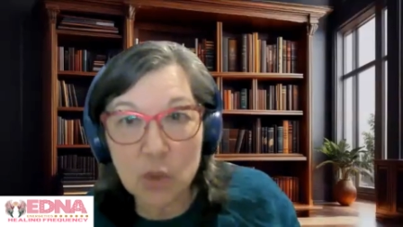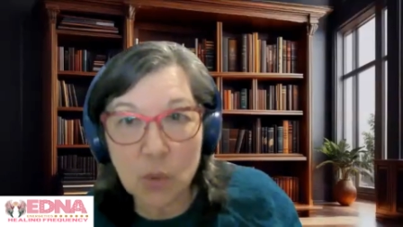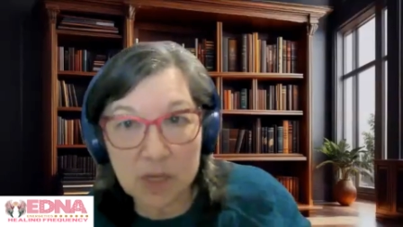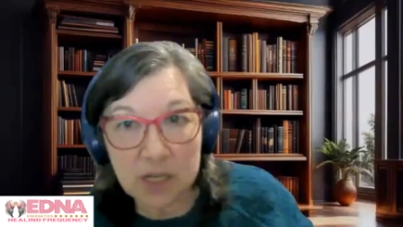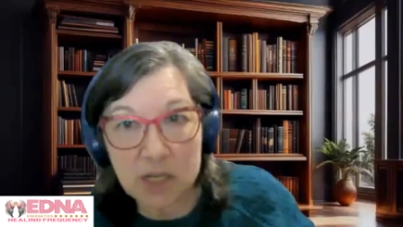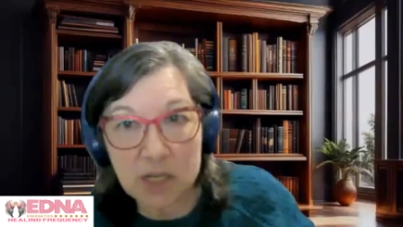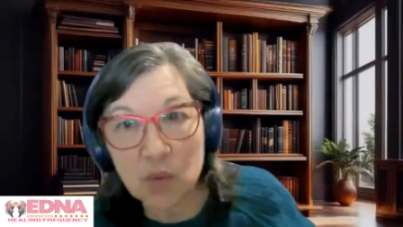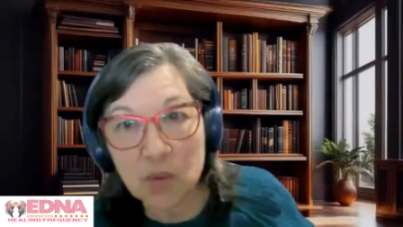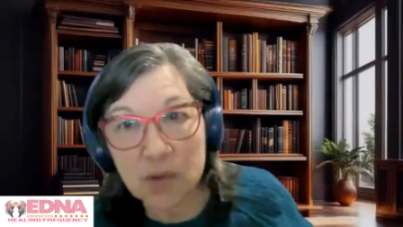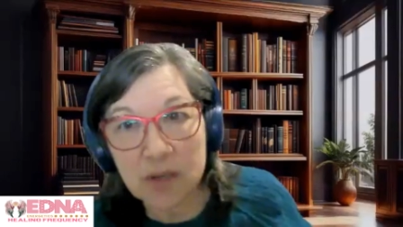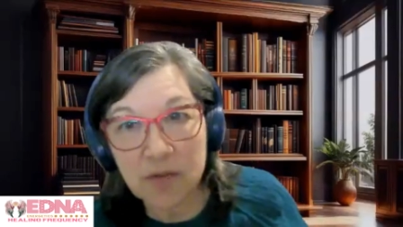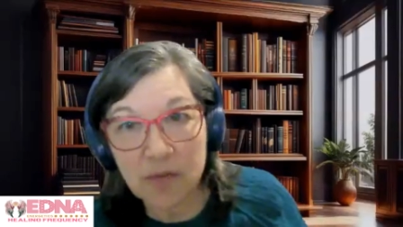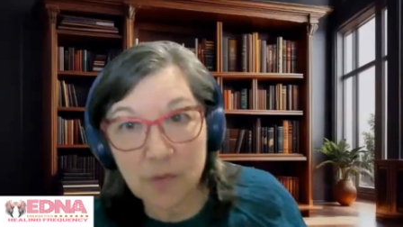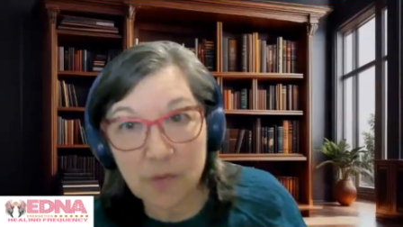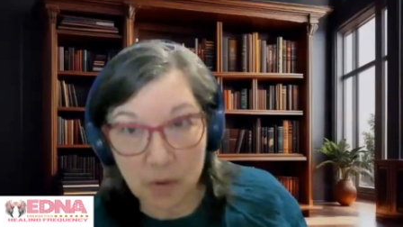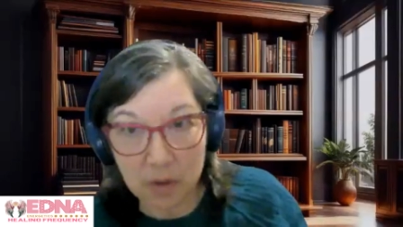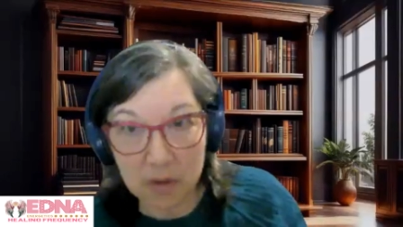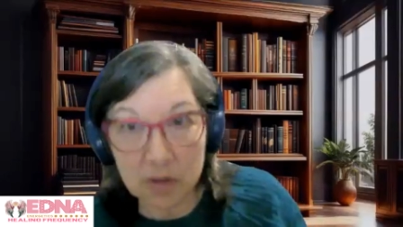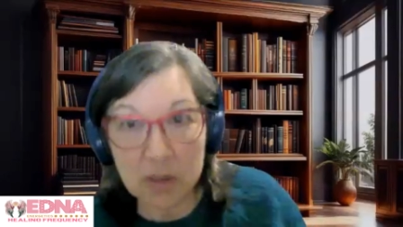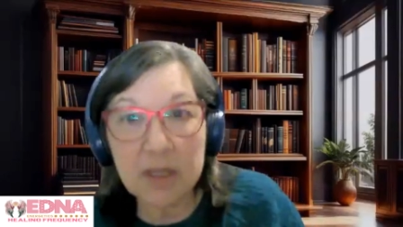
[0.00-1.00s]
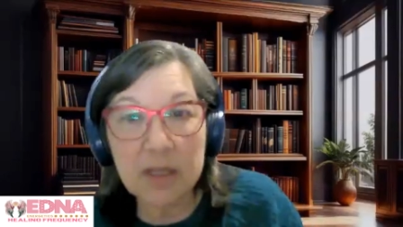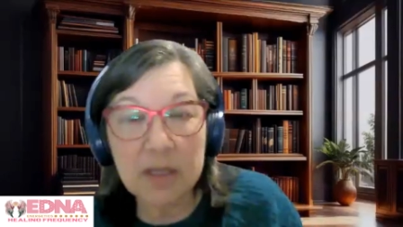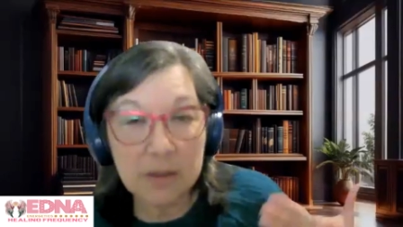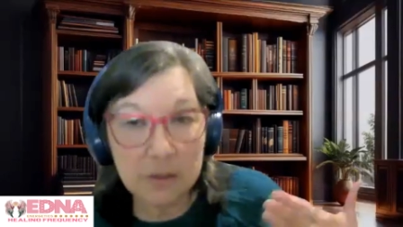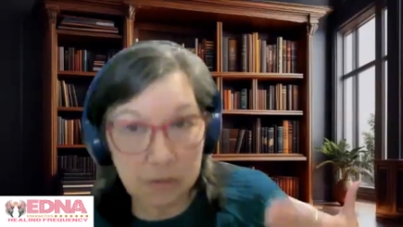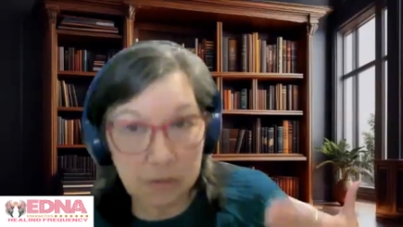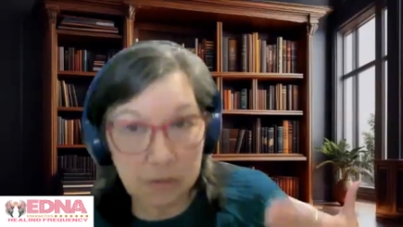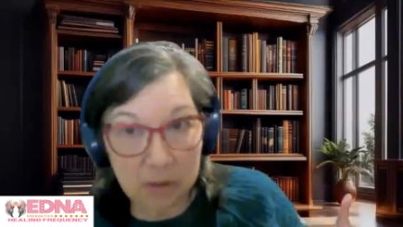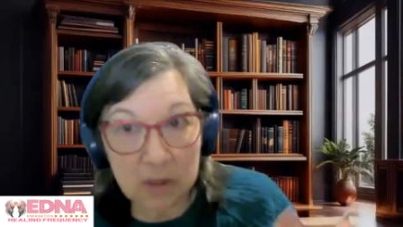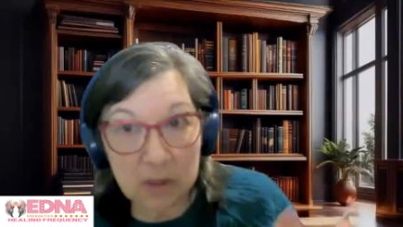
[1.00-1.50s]
2024
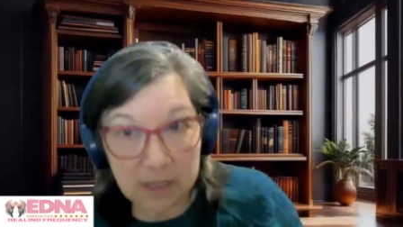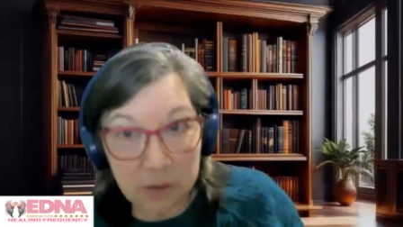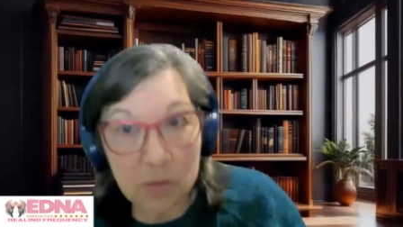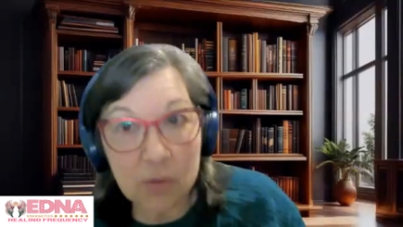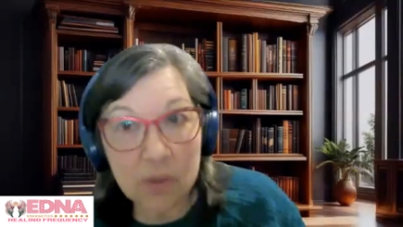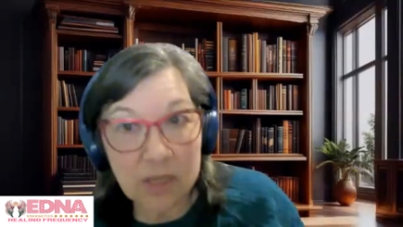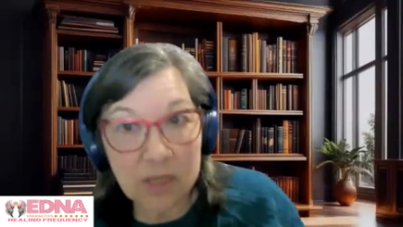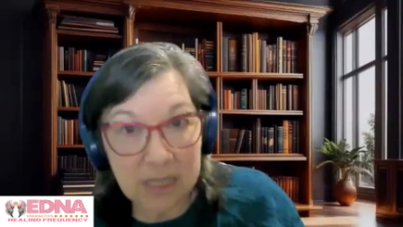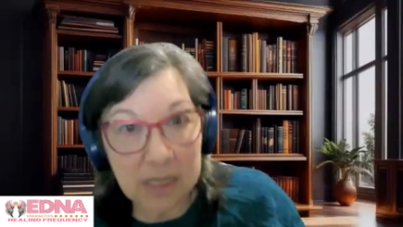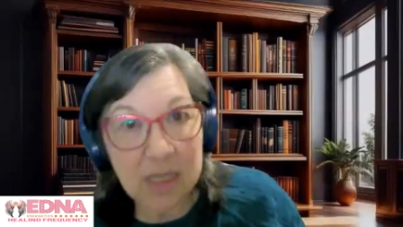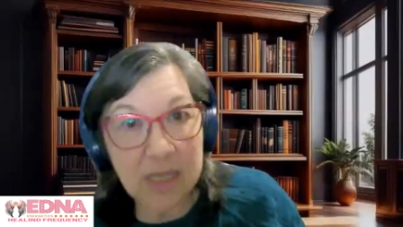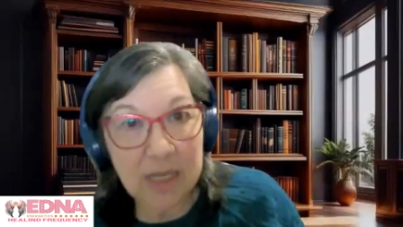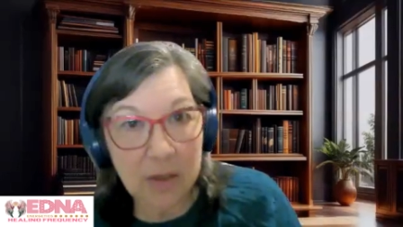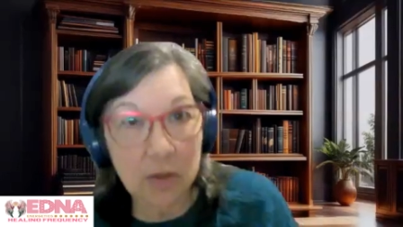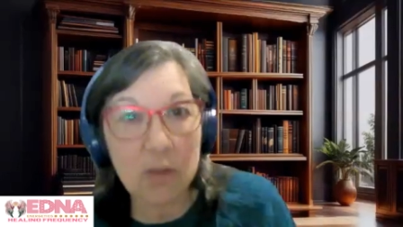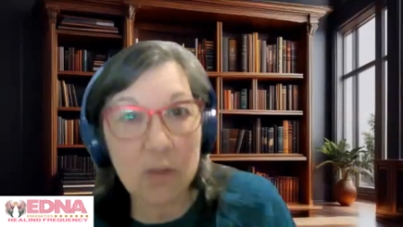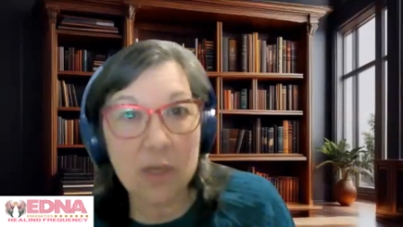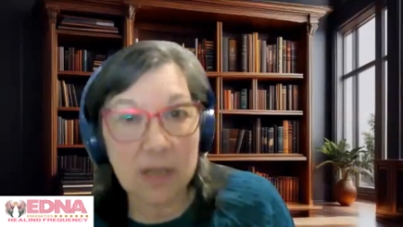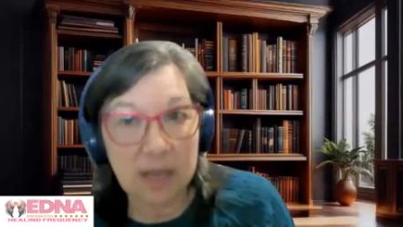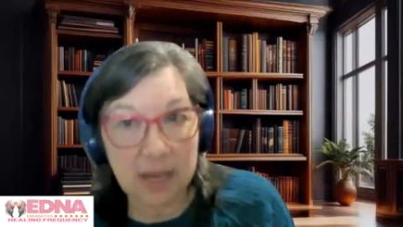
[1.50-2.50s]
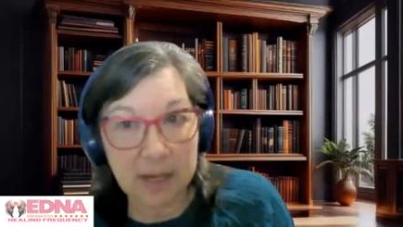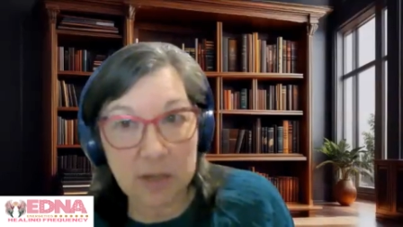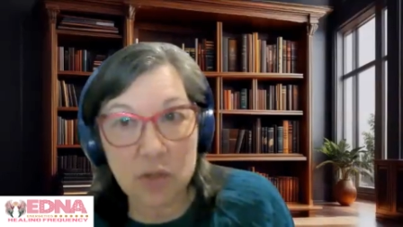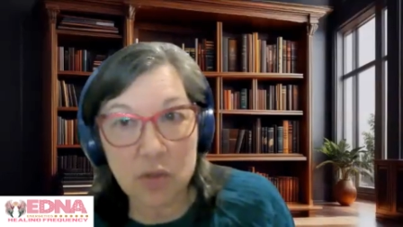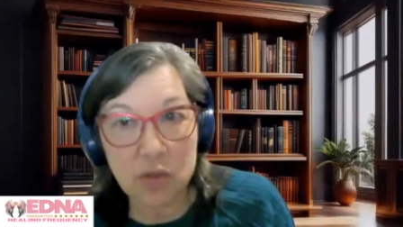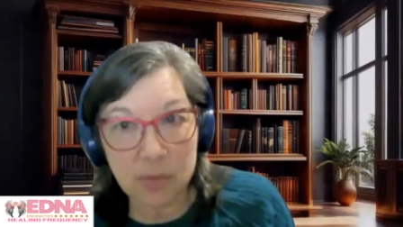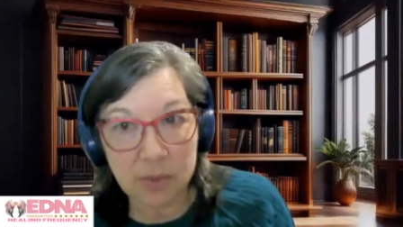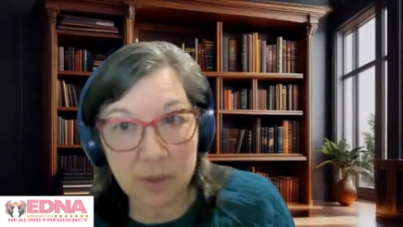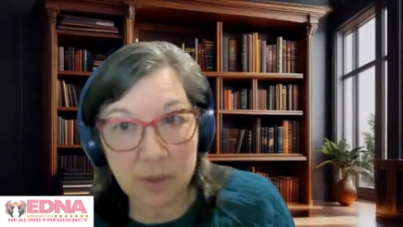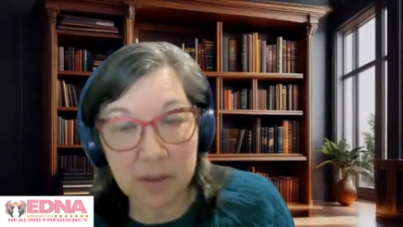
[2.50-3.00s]
literally lingered an
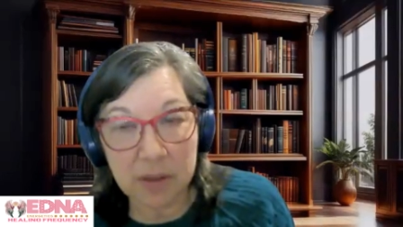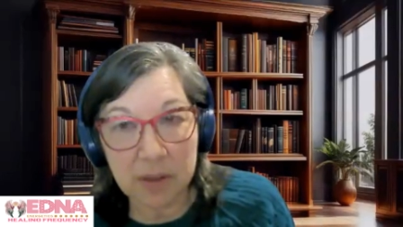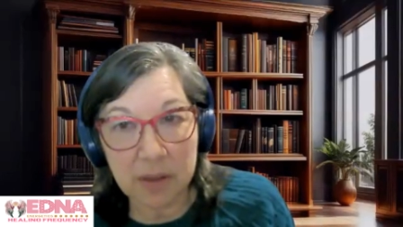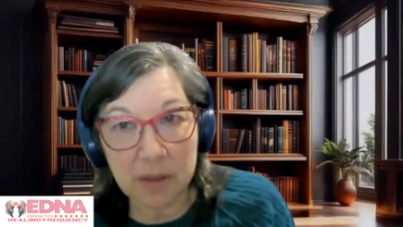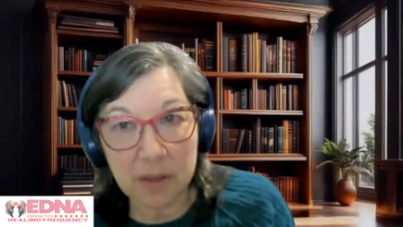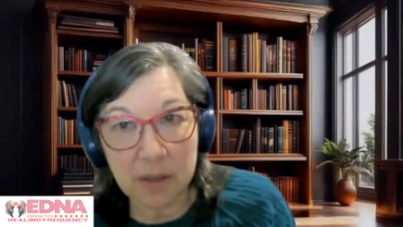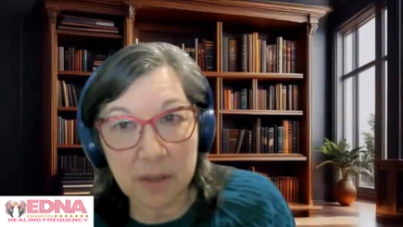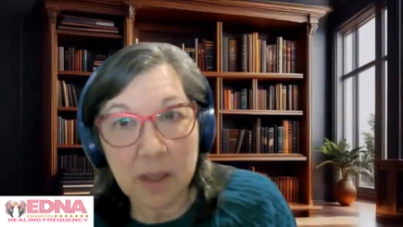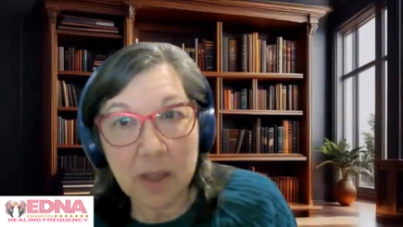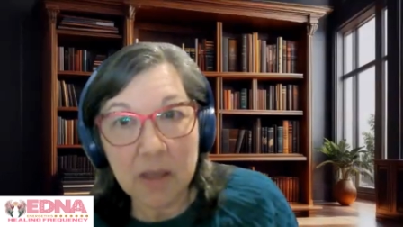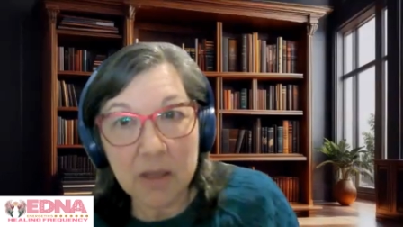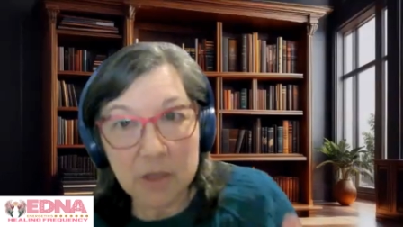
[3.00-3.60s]
extra month.